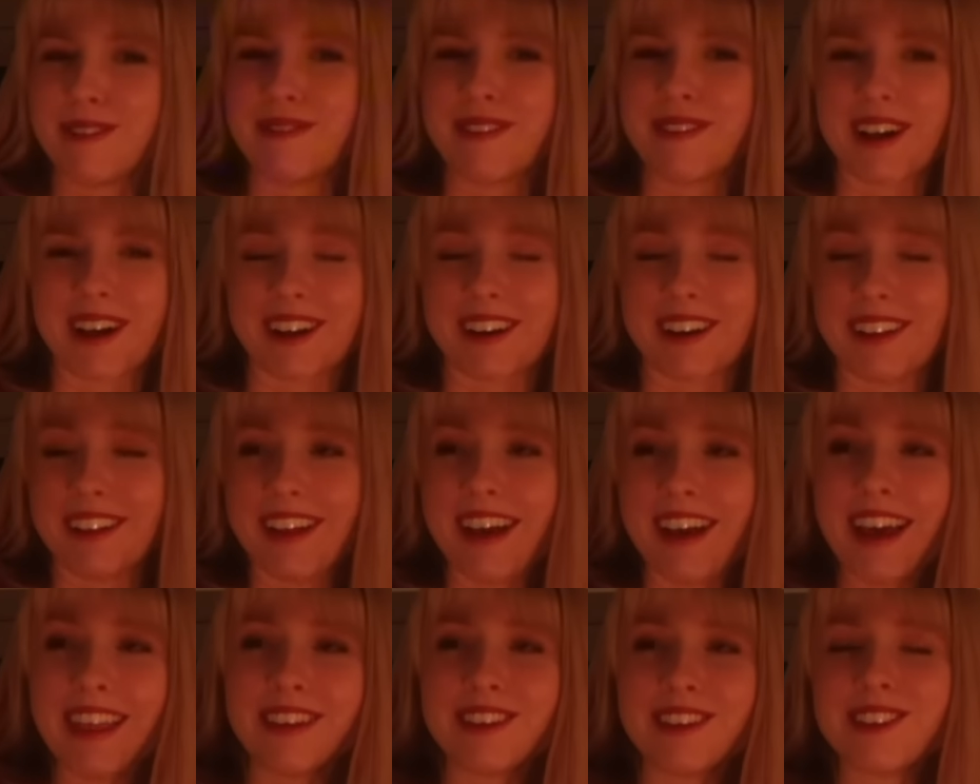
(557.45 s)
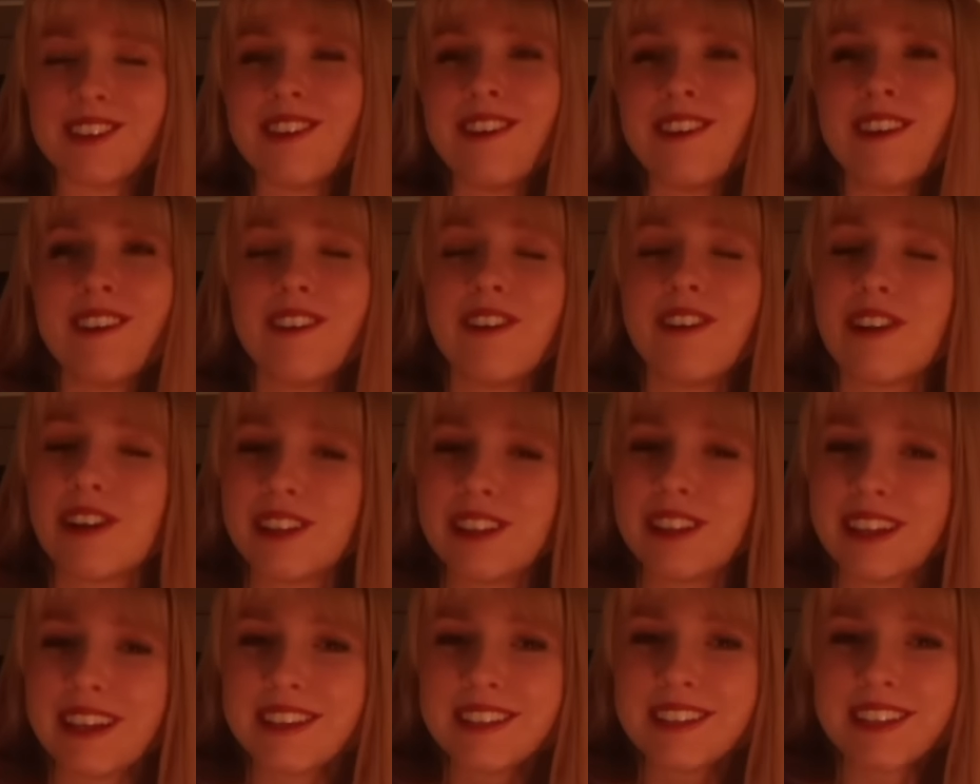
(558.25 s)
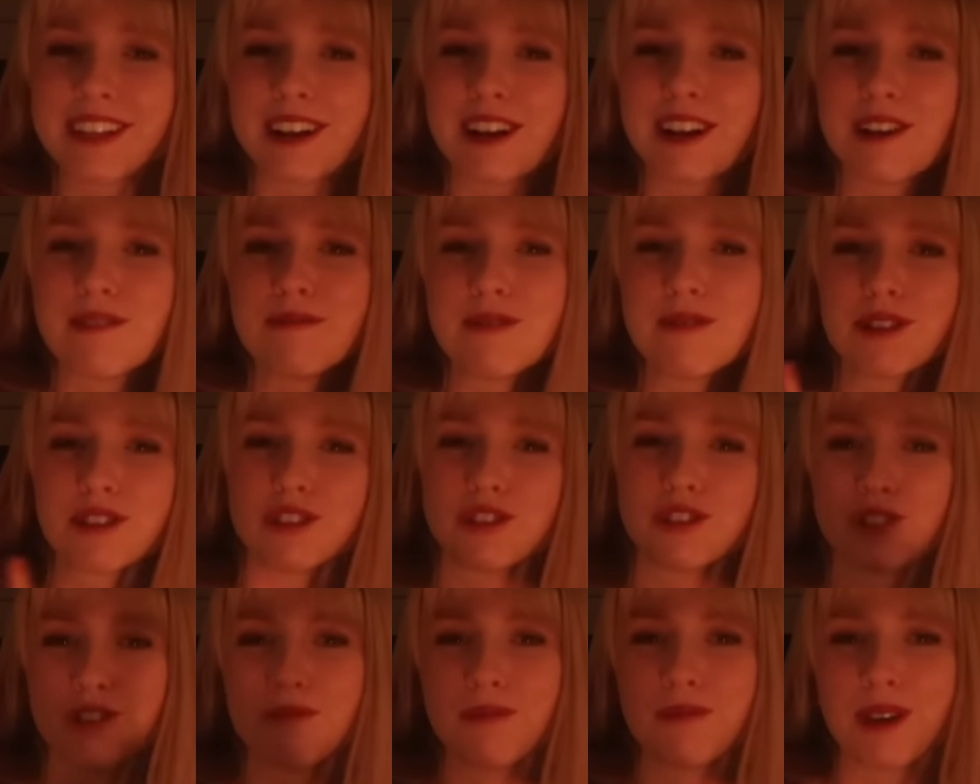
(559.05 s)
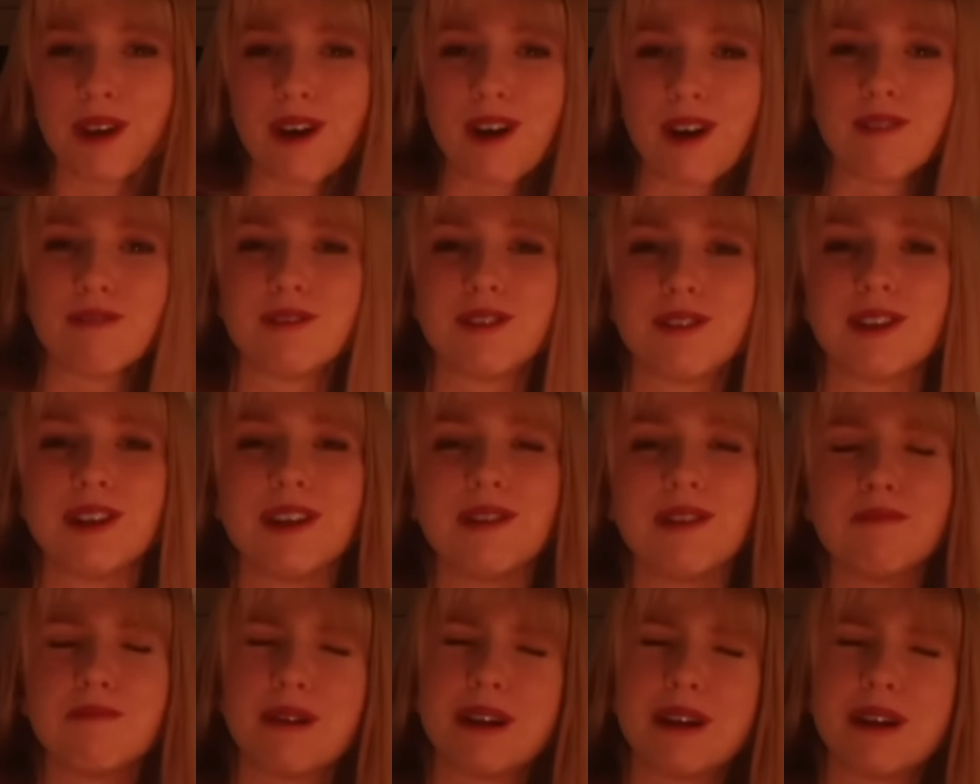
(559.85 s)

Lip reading: I'm not gonna lie. There's not a lot of things that I'm extremely confident in,